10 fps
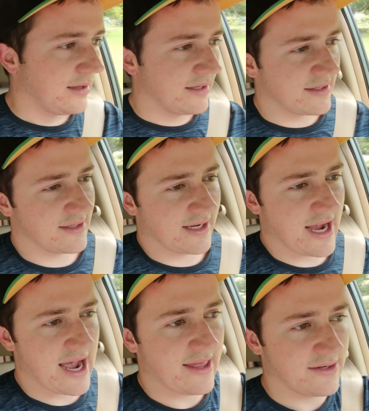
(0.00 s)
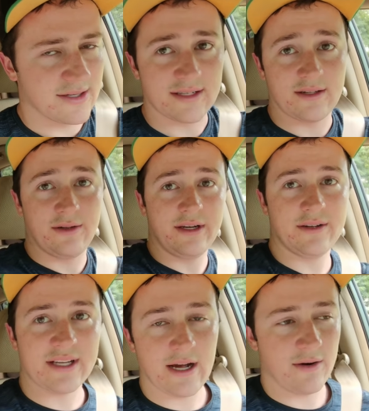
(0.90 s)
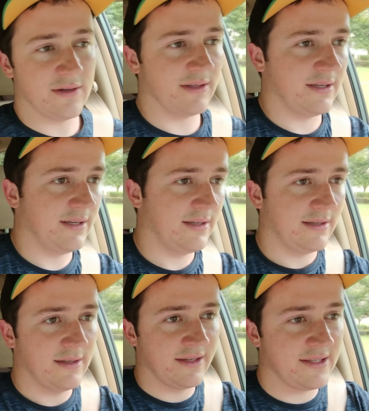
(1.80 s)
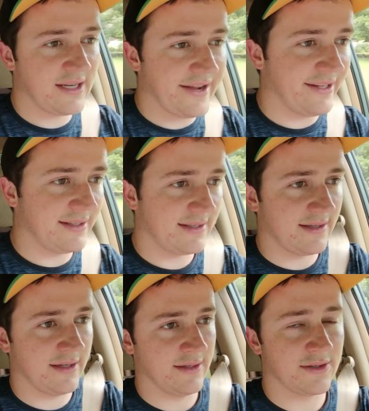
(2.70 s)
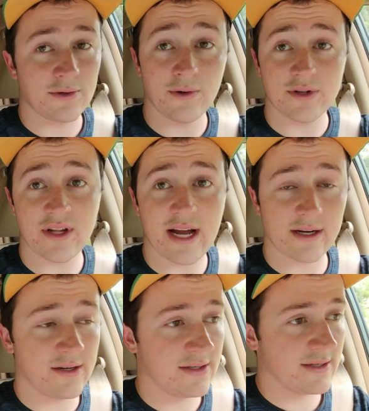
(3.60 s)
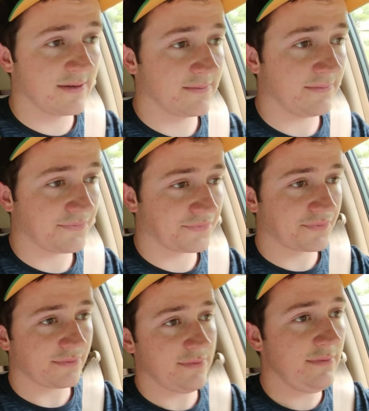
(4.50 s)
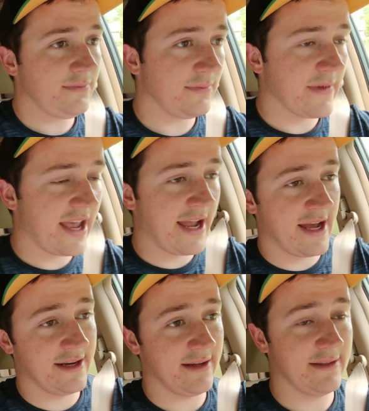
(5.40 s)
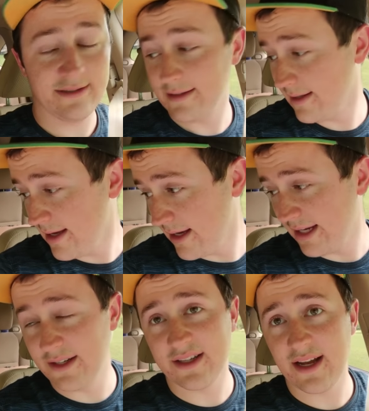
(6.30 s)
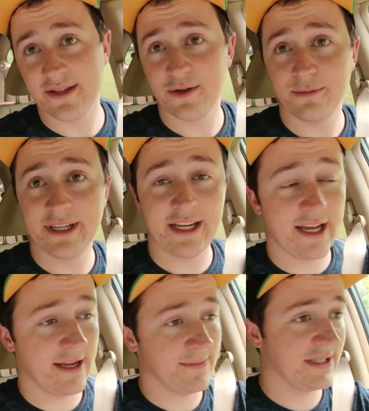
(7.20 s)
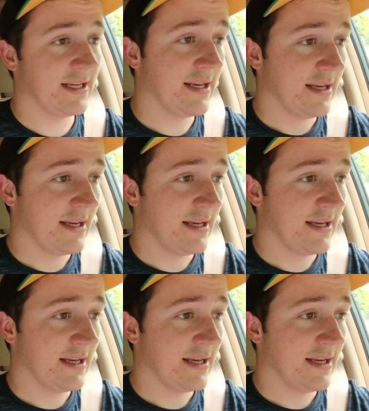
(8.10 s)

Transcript: This is a guy that just clears out estates and storage lockers, and he just had so many games.